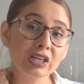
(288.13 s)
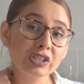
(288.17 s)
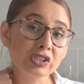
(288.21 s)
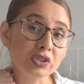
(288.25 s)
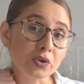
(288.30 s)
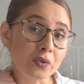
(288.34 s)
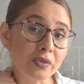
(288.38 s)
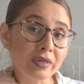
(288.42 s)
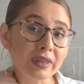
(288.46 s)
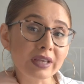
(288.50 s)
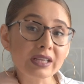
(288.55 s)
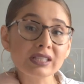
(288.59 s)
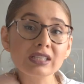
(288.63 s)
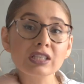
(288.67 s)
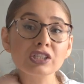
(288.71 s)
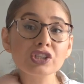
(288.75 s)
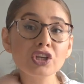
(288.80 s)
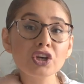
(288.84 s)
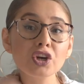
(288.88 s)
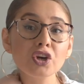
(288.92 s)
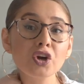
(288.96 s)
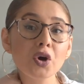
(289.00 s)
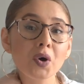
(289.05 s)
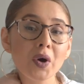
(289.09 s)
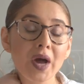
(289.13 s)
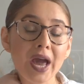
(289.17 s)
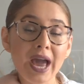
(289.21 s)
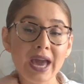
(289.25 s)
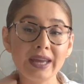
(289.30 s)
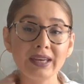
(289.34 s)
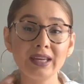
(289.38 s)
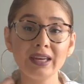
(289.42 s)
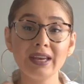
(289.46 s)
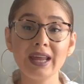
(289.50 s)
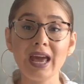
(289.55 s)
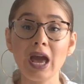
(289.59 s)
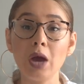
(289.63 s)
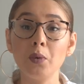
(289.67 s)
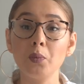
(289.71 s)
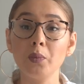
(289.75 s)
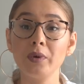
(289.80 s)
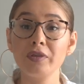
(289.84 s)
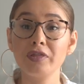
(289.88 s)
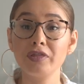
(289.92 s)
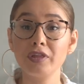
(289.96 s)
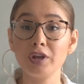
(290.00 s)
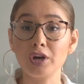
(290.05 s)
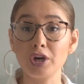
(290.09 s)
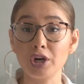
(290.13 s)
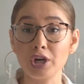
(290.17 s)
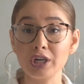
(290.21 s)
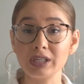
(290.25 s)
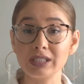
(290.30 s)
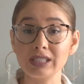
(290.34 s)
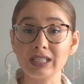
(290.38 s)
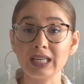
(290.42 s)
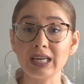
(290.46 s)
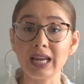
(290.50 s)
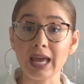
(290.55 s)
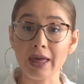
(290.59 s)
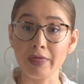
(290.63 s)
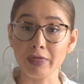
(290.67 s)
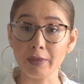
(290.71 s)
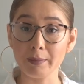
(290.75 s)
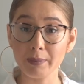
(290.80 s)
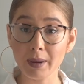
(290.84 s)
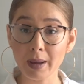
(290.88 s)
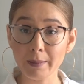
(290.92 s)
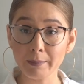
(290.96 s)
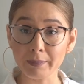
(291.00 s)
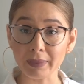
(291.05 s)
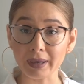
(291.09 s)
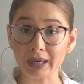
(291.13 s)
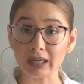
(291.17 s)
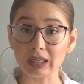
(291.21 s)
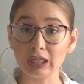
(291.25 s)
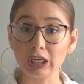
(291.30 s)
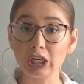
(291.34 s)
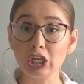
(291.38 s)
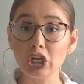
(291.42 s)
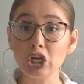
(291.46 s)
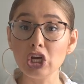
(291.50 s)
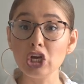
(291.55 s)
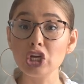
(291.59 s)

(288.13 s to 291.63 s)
So this is gonna go hand in hand with the nursing and the pumping.